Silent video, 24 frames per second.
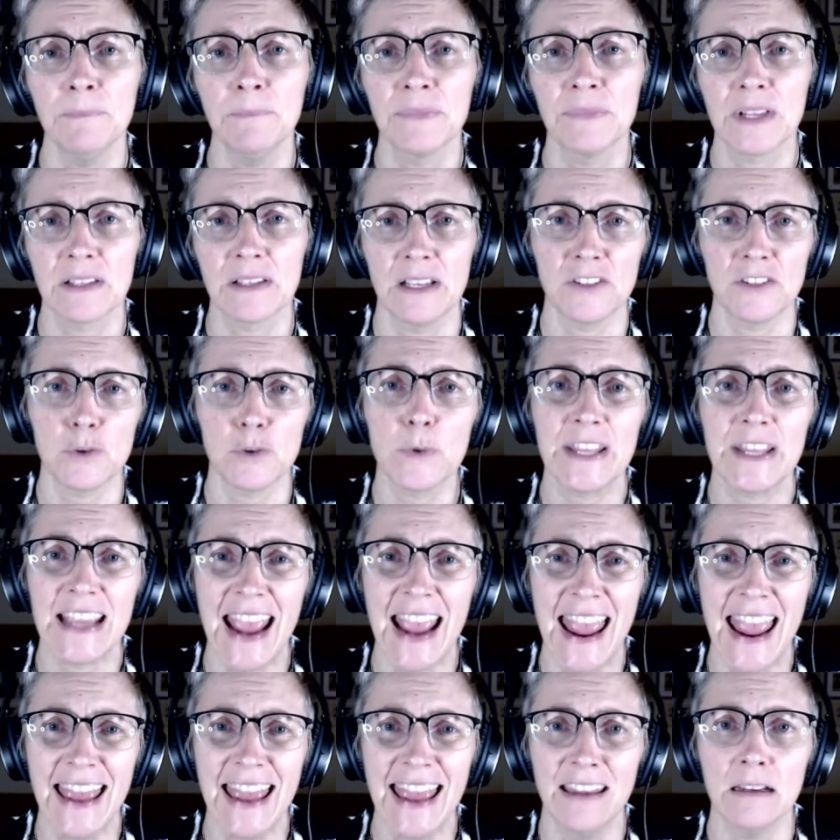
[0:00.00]
That's where the
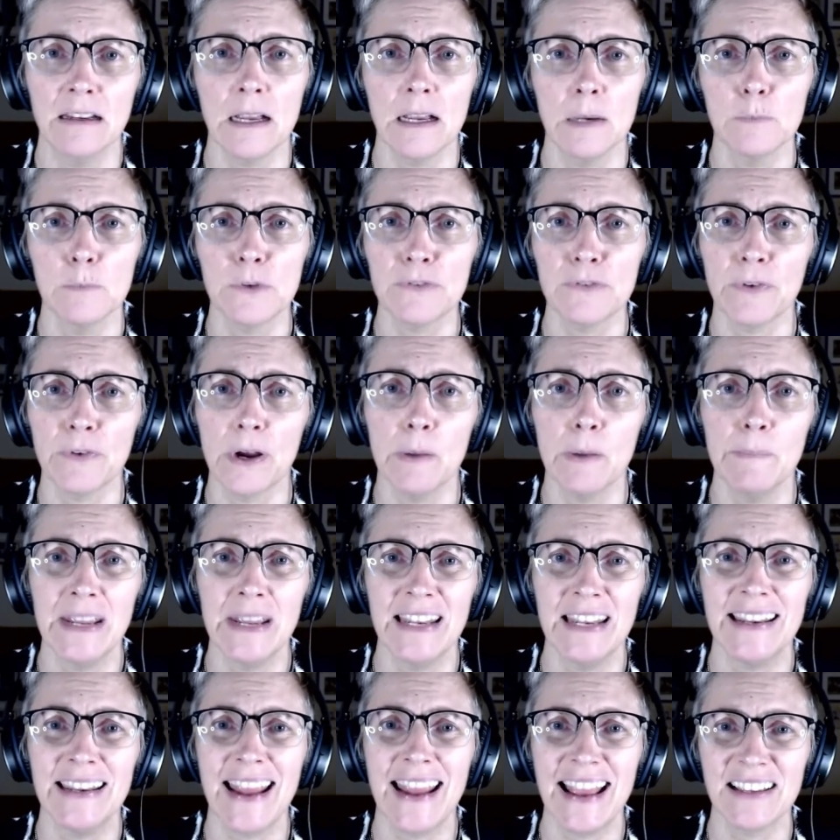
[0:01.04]
N comes from
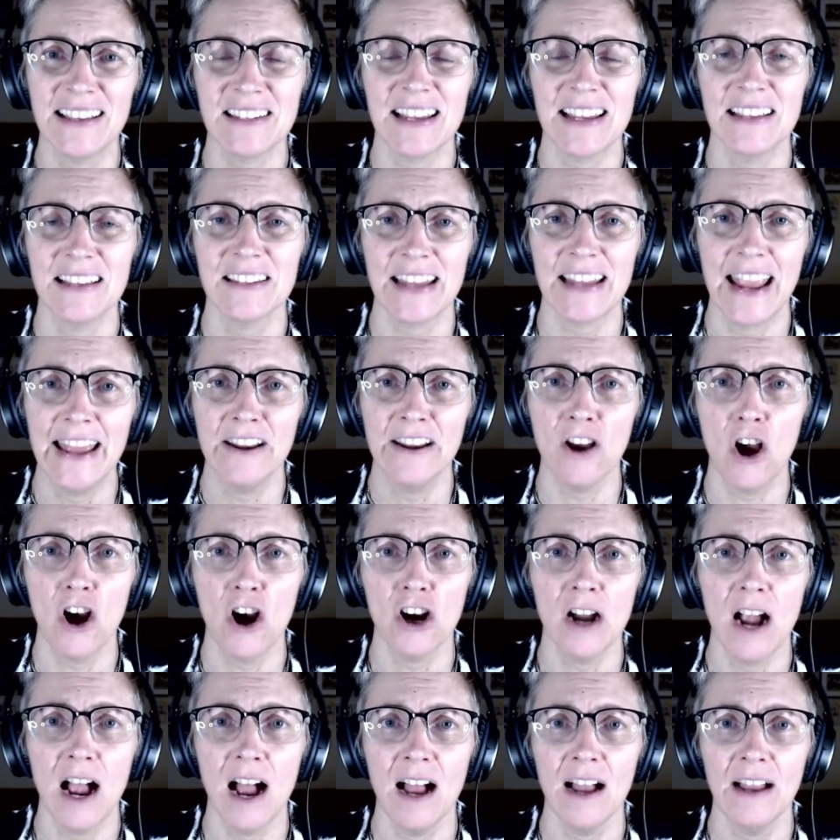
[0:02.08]
in
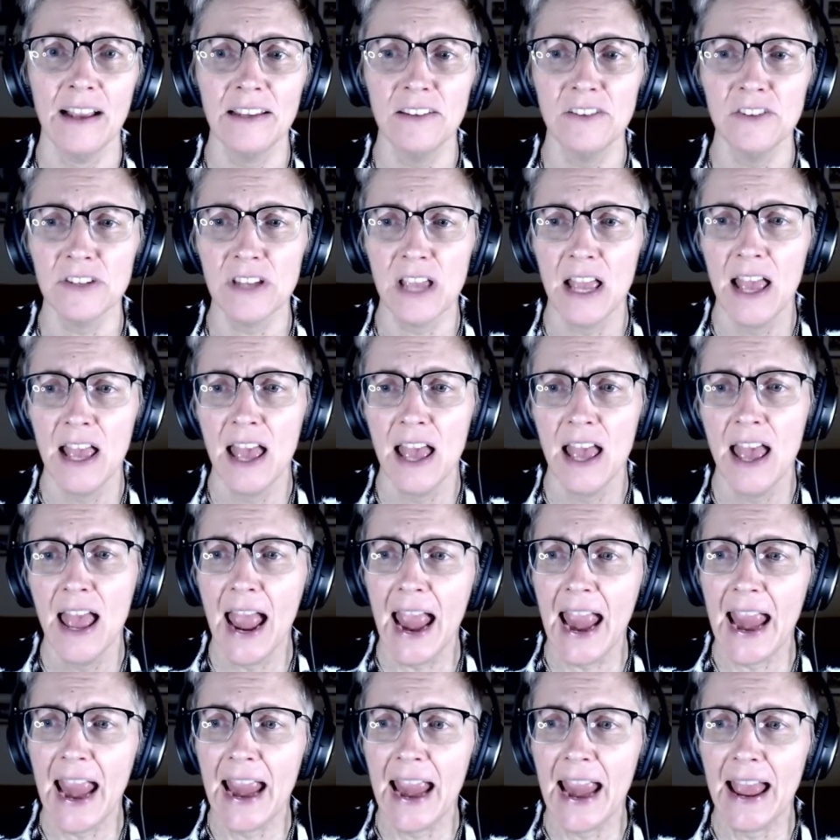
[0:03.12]
SSNRIs
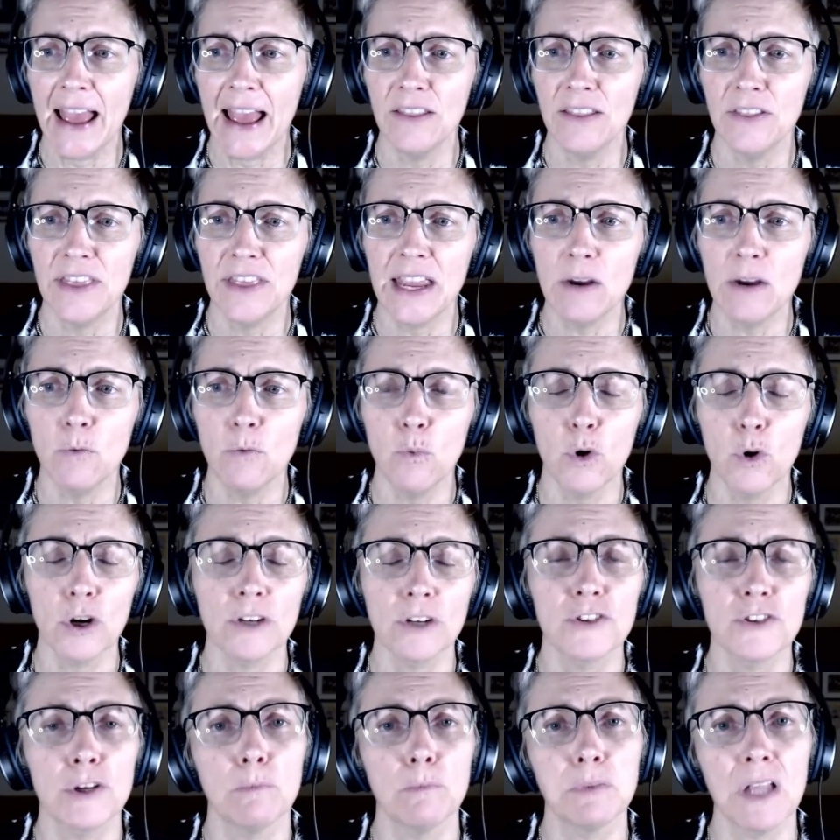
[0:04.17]
and they work
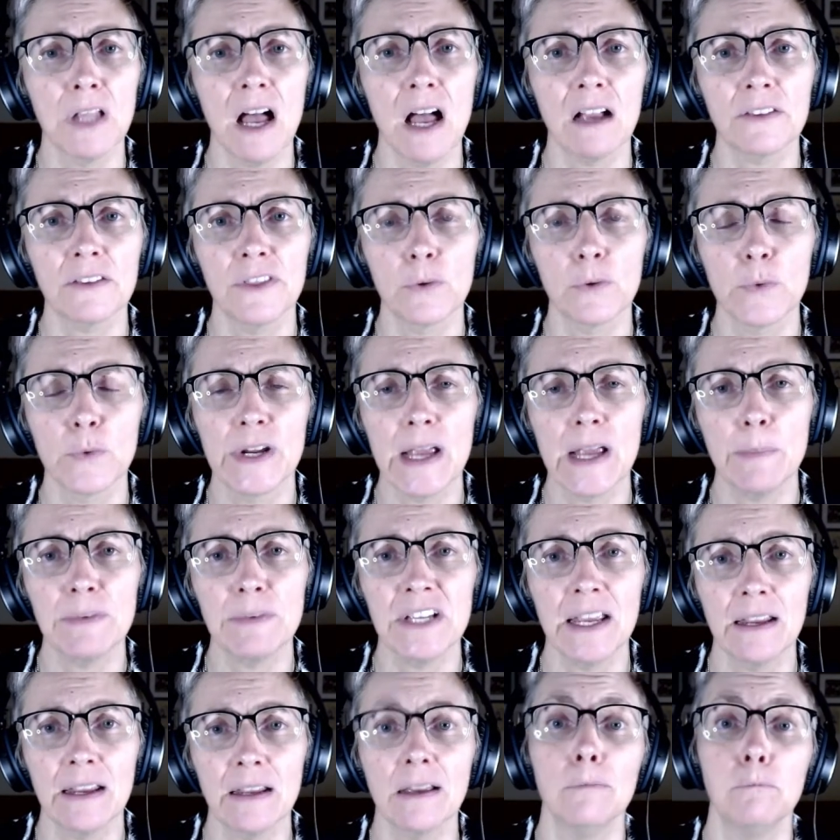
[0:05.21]
to block the
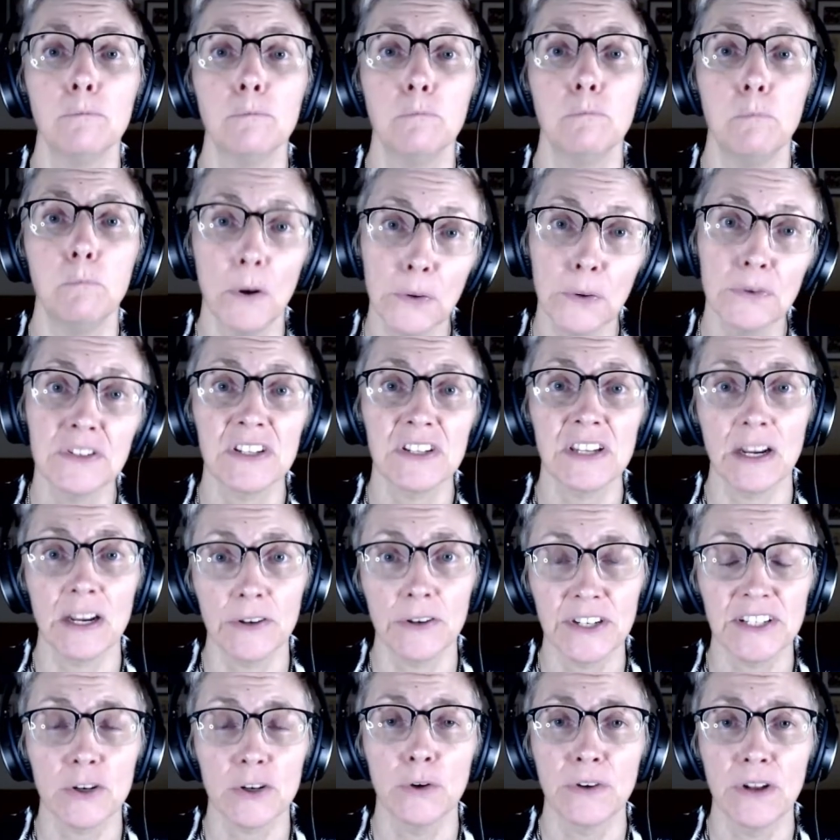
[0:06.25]
reuptake of both
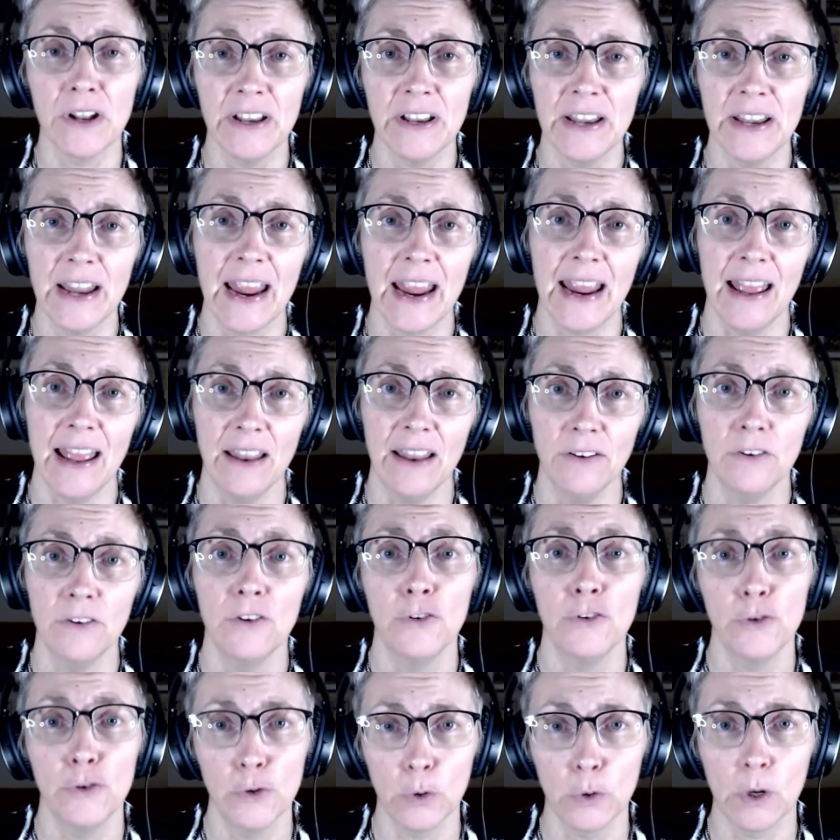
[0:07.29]
serotonin and
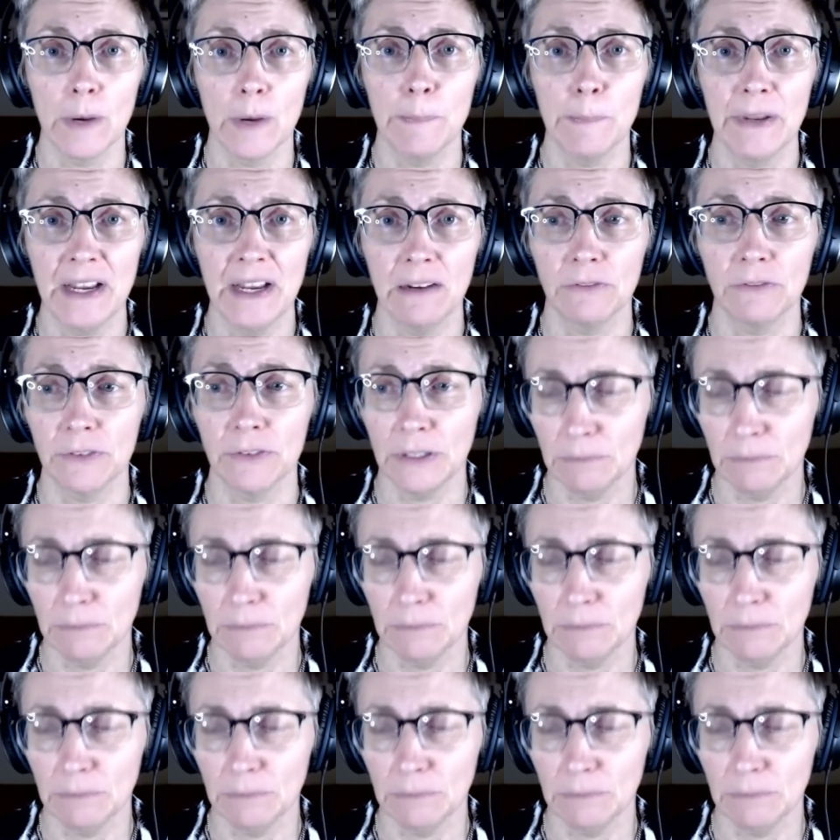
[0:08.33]
norepinephrine.